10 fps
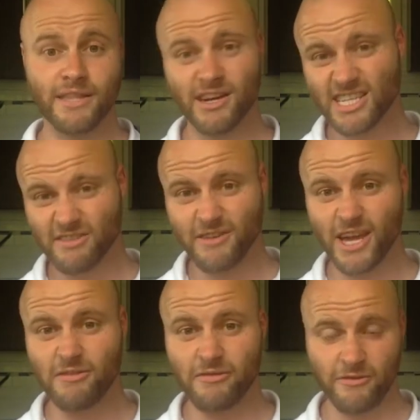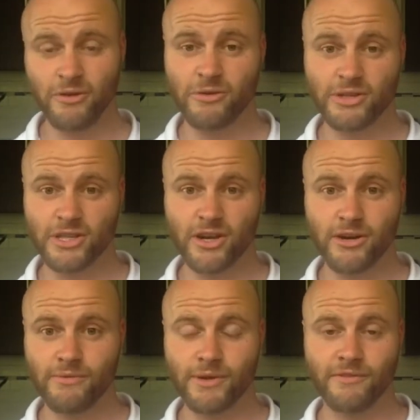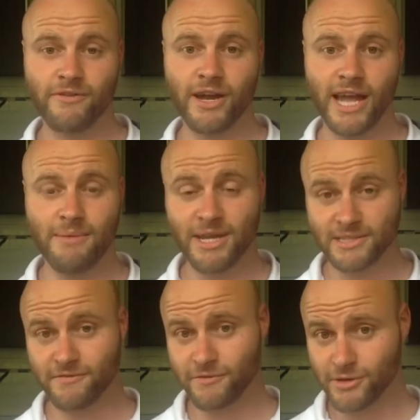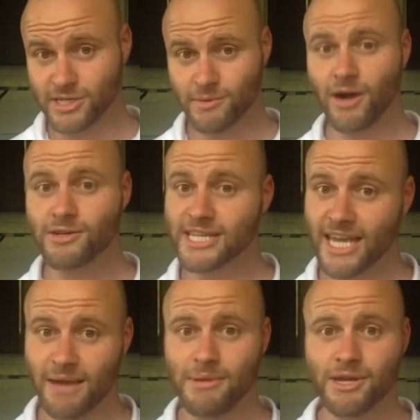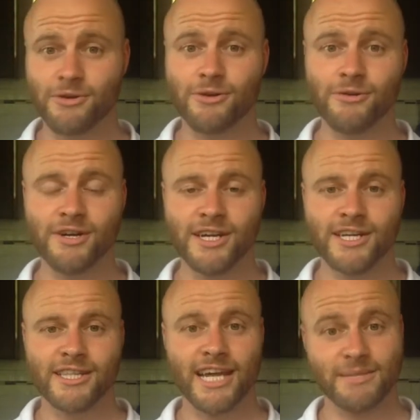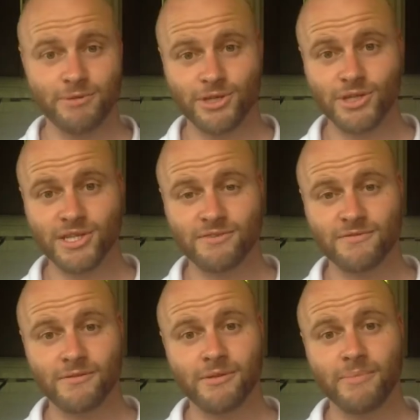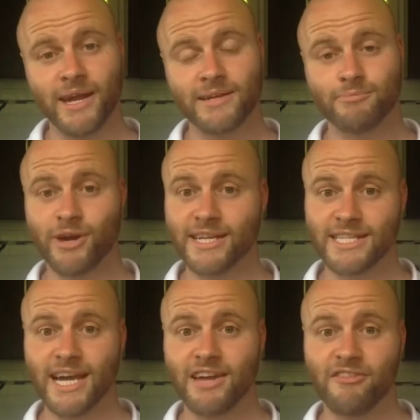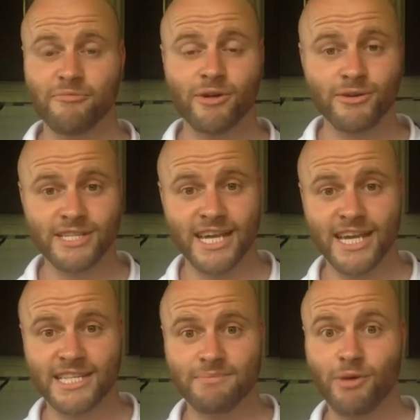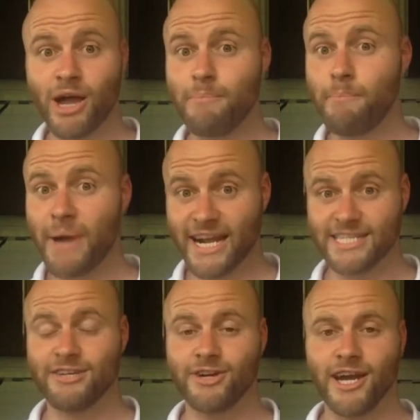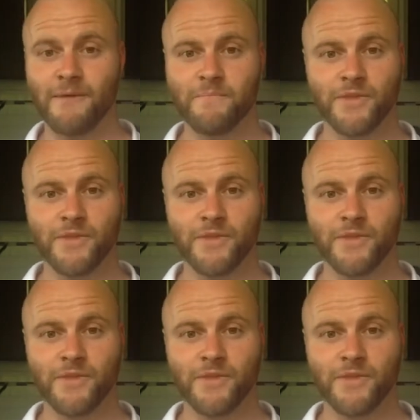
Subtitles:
They're actually found in food. So we can find amines in food as well. It's a chemical that's produced from the breakdown of proteins by bacteria.